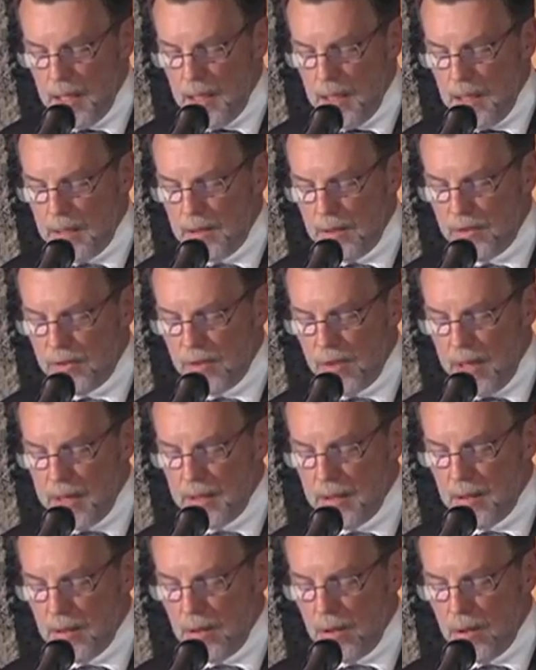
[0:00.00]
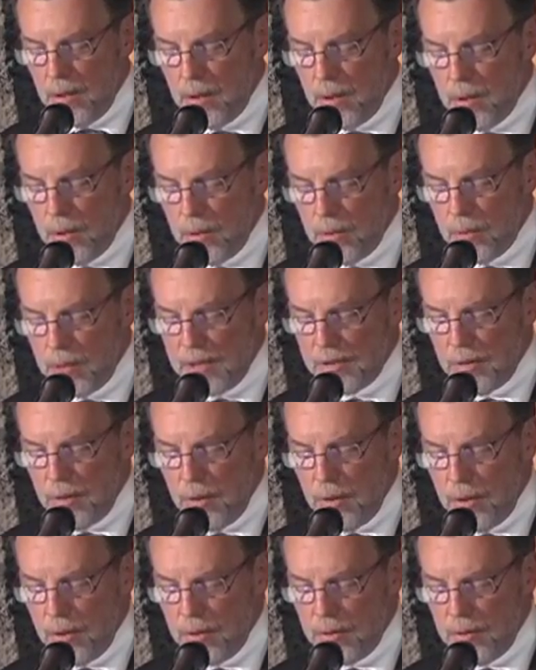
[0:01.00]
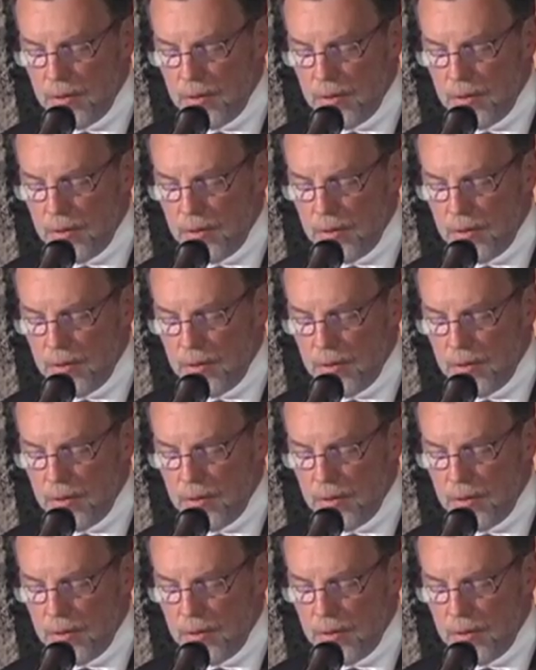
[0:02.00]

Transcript: It is then a rather